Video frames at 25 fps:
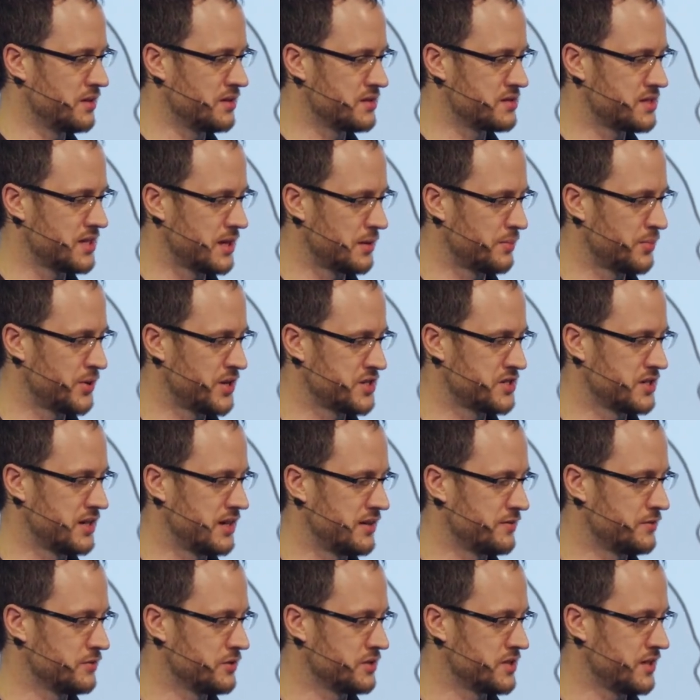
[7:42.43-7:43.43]
the sound pressure
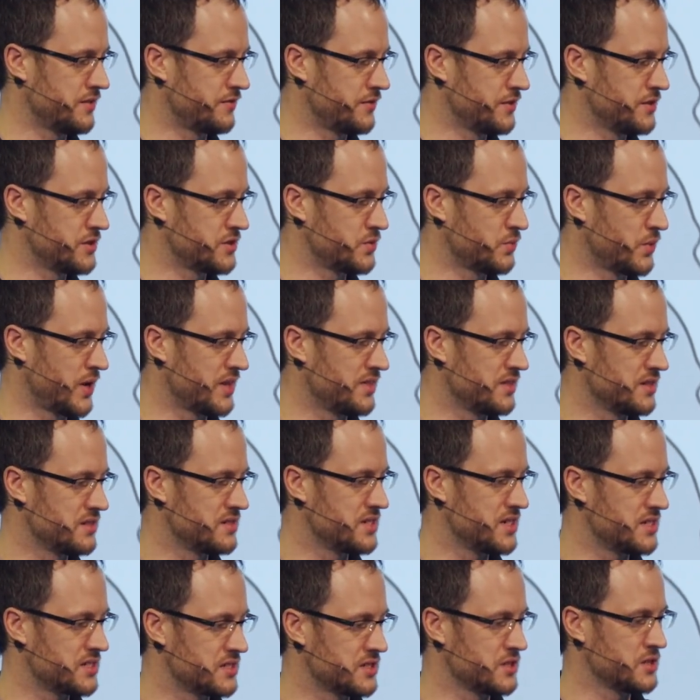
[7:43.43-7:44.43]
level difference when the
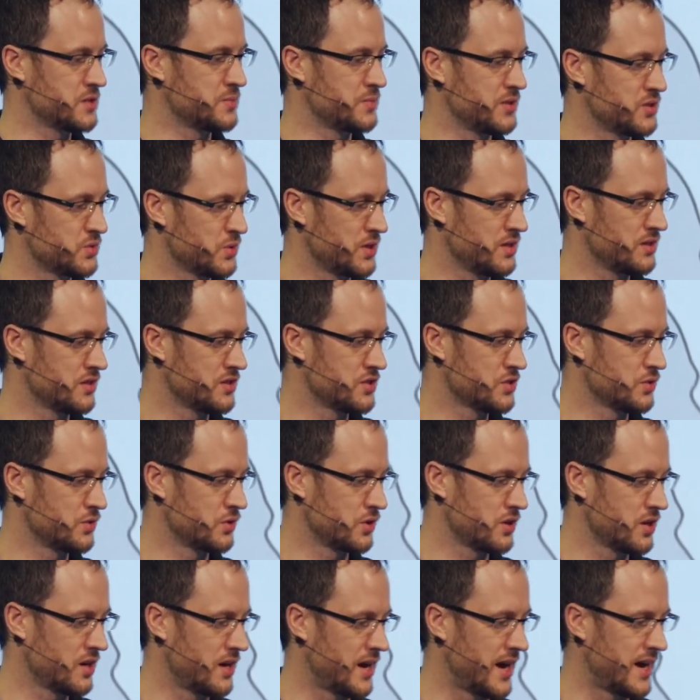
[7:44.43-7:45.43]
distance between the
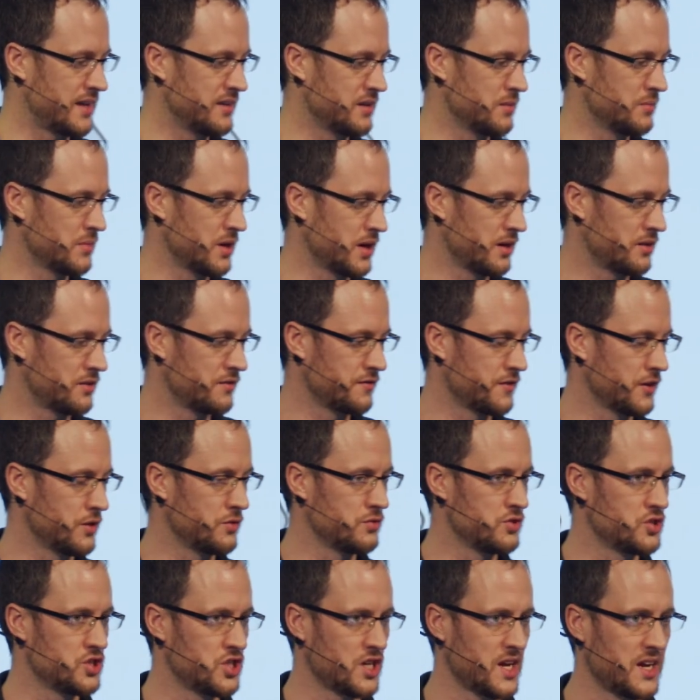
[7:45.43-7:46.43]
talker and the
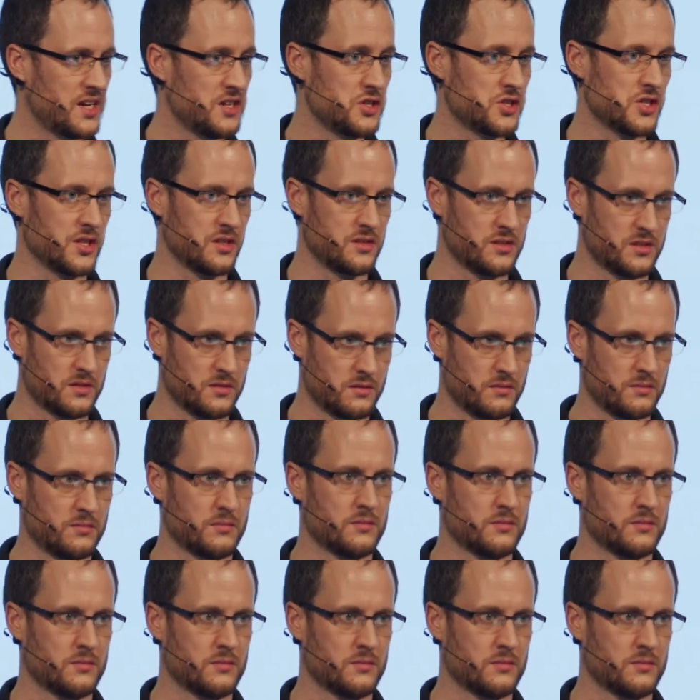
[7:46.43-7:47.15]
microphone changes.